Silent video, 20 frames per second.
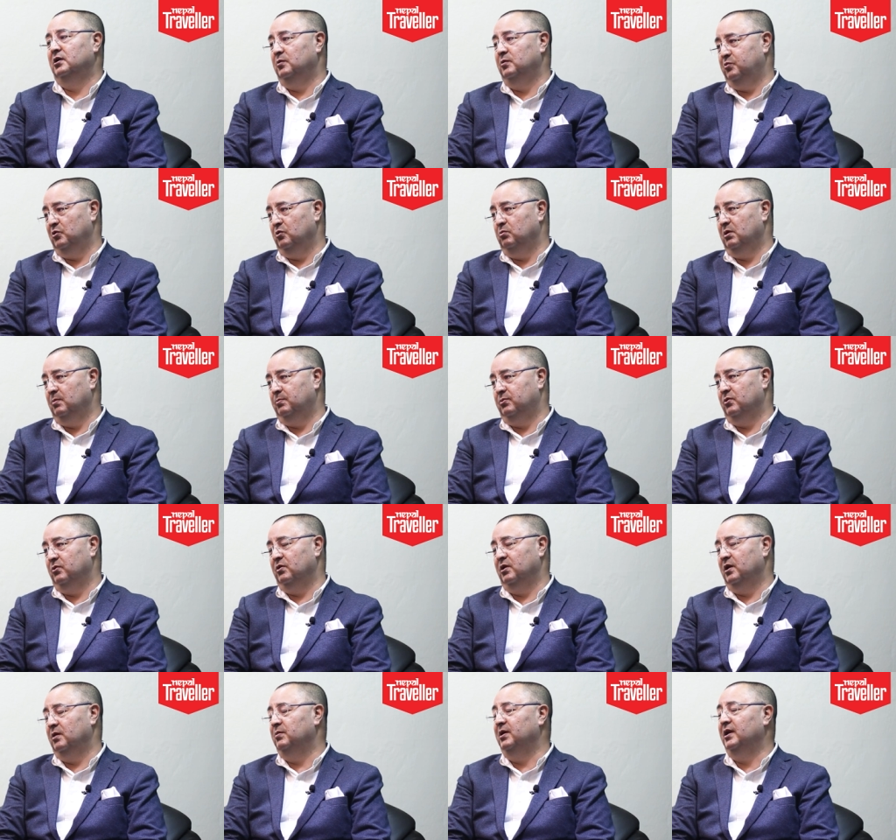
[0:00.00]
diploma
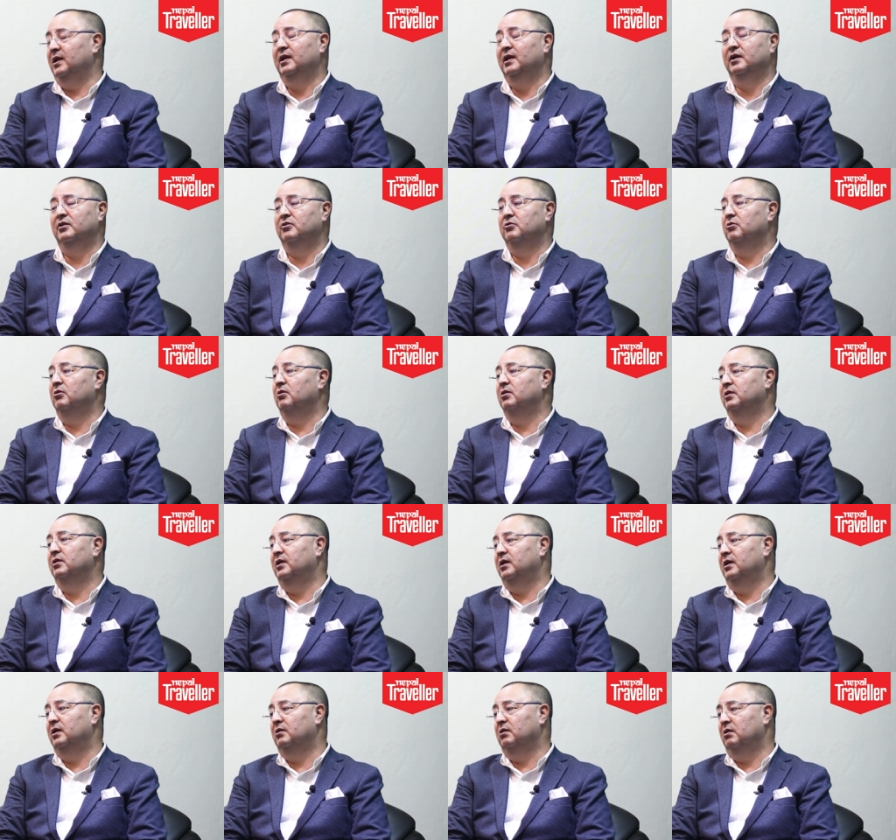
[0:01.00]
program and later on
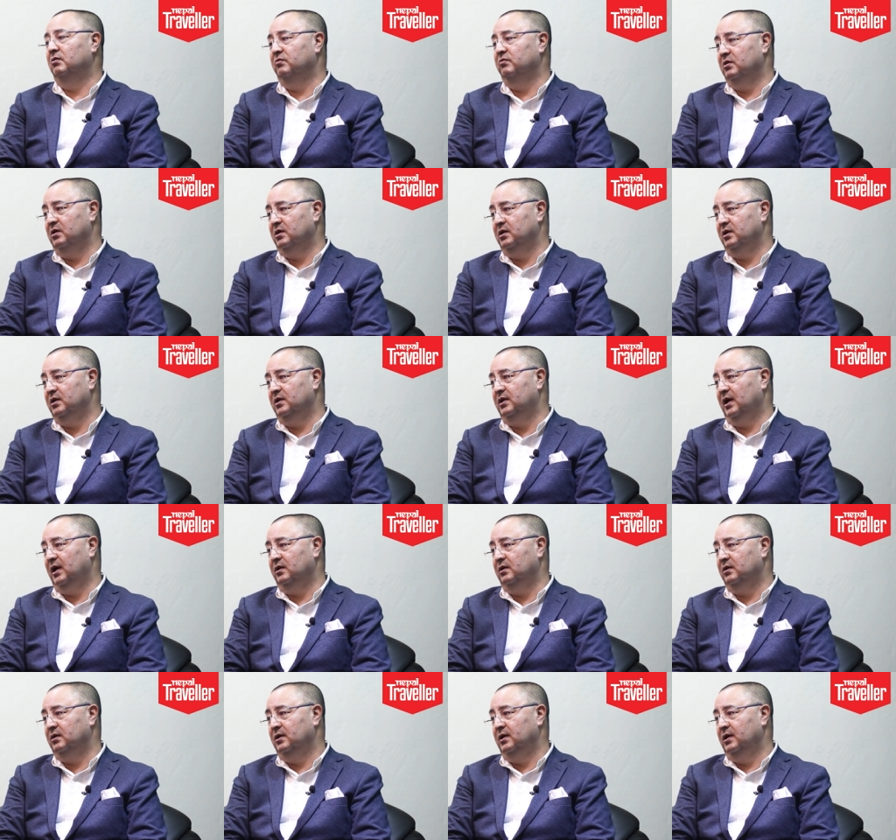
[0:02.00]
they converted that